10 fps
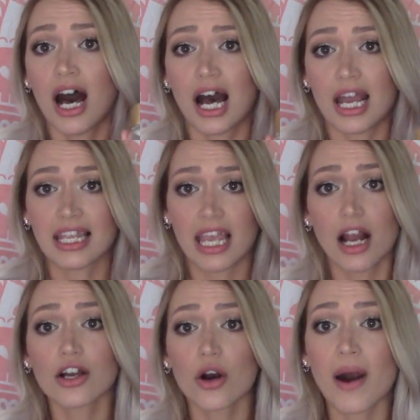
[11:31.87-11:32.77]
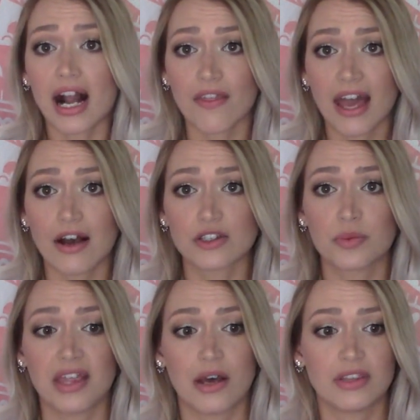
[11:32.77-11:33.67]
I cannot go out of the house
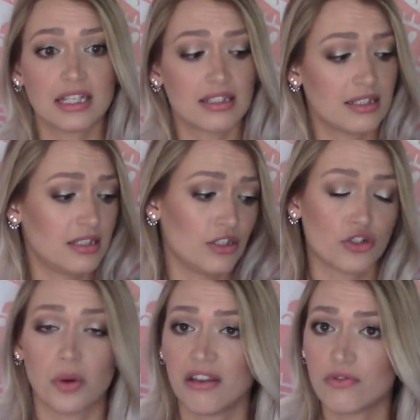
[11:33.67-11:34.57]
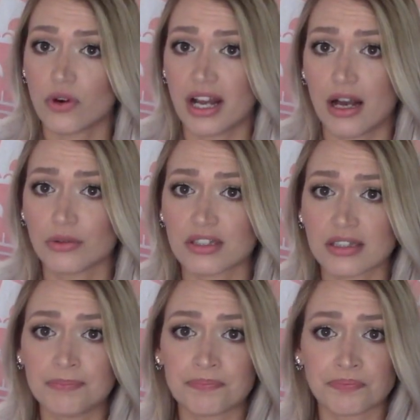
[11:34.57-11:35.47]
without this. This is a 24-ounce.